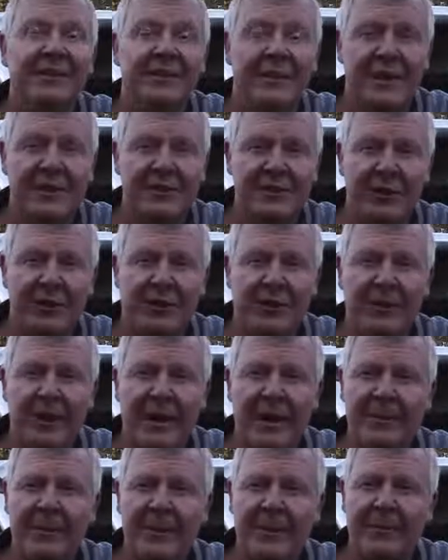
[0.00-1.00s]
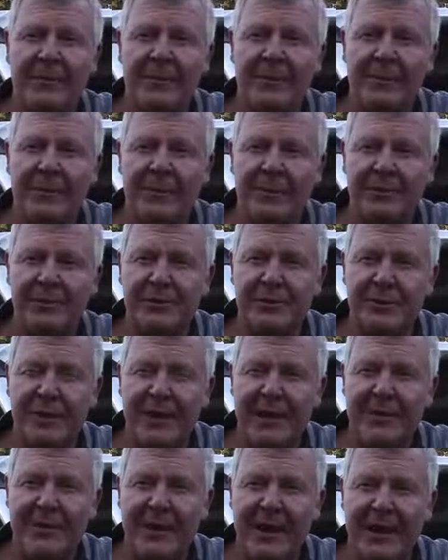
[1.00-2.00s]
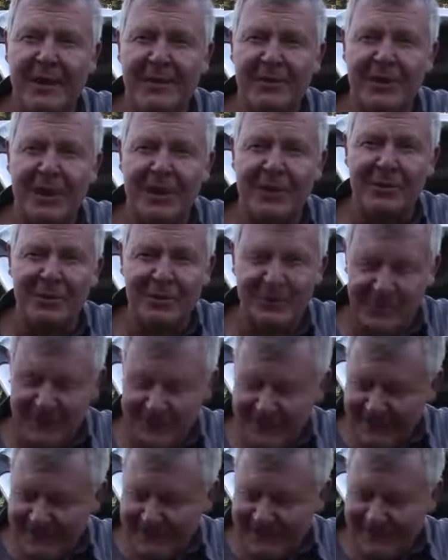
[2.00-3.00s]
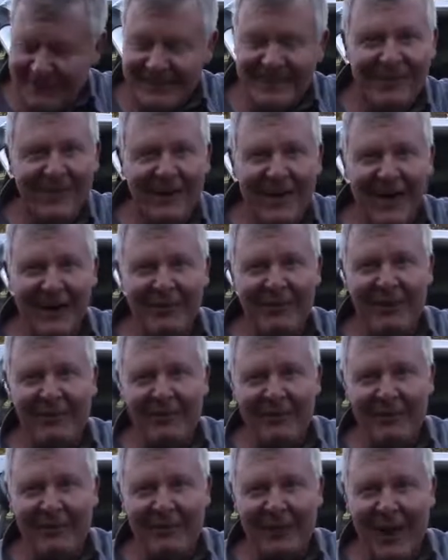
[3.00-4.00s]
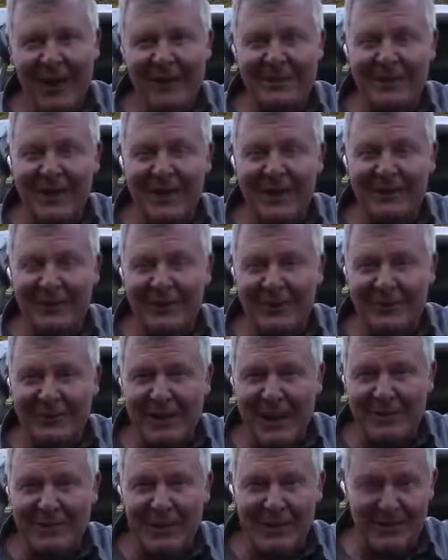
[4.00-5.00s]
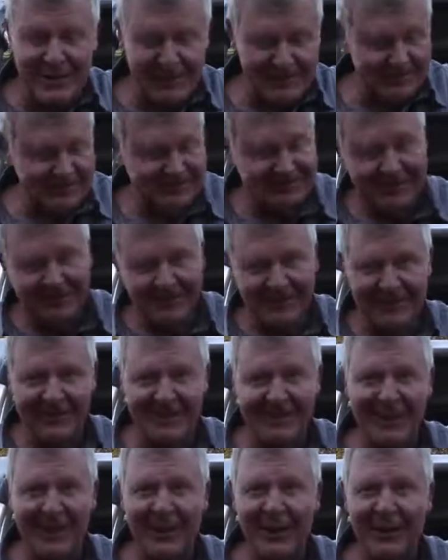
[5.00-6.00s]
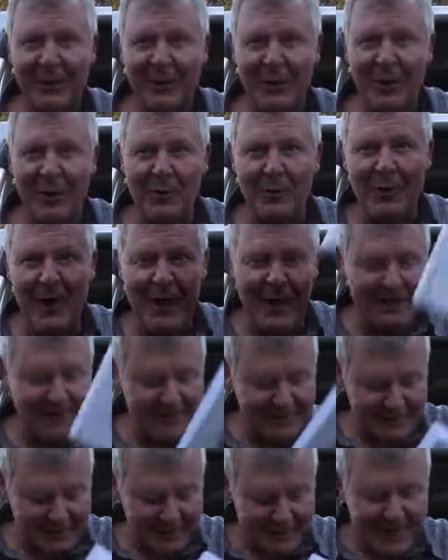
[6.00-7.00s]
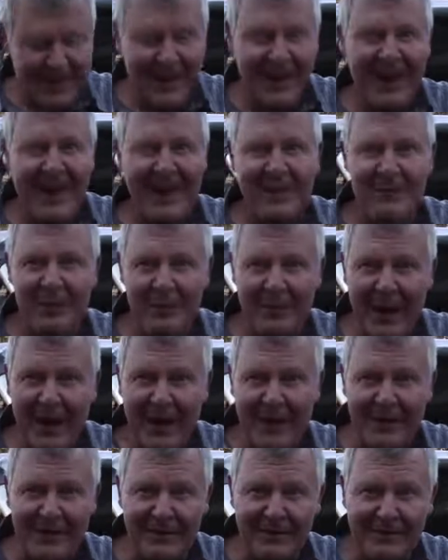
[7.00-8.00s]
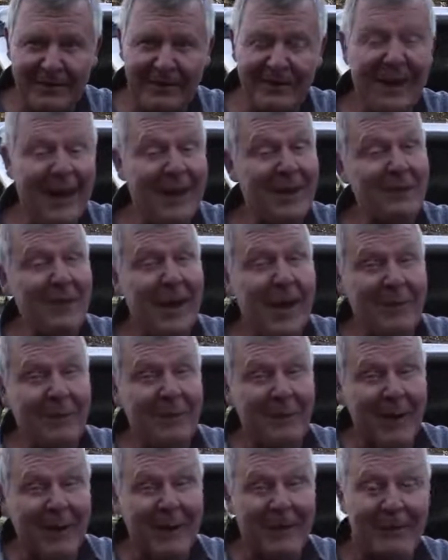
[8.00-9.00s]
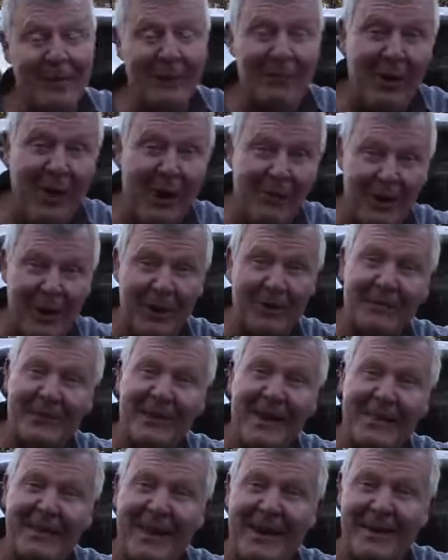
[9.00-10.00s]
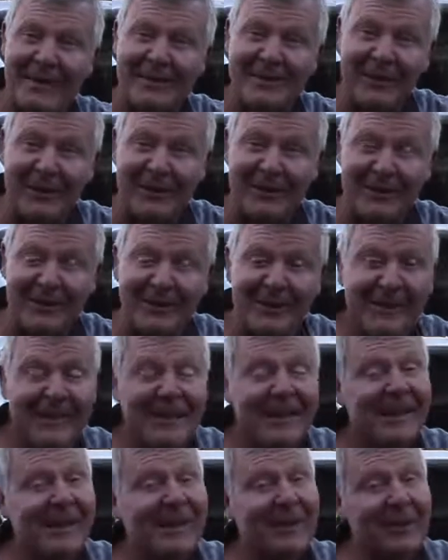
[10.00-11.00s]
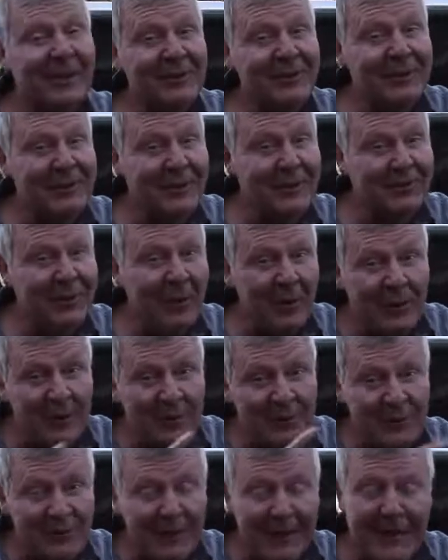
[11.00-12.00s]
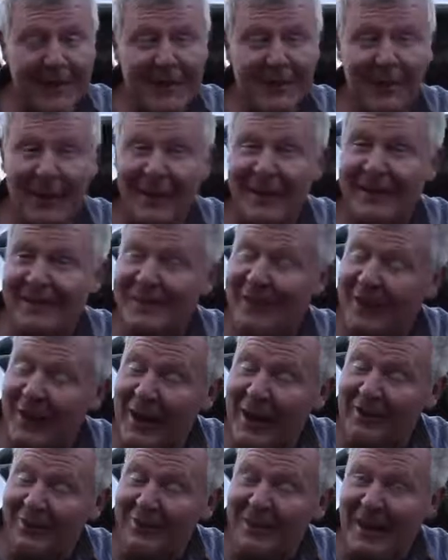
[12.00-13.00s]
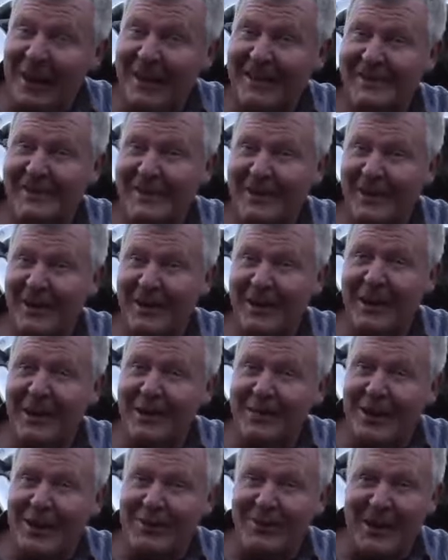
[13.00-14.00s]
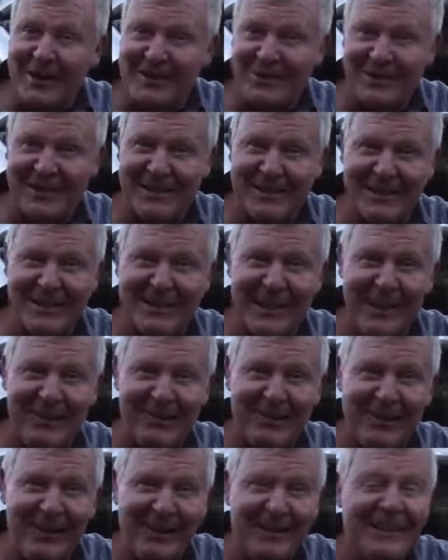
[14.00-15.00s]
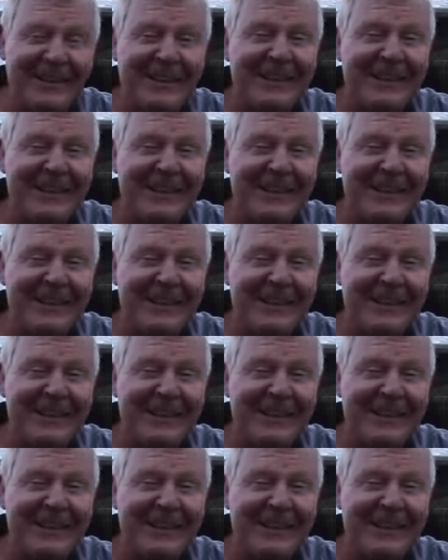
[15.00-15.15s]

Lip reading: things are locking up here in the Bush Bee Man show, I've even lashed out, got a tape measure, I've got a notepad, and even a pen. Now you may be wondering why a bloke would get that excited, because it involves spending money, so I have to actually get a little bit of measuring shit done right.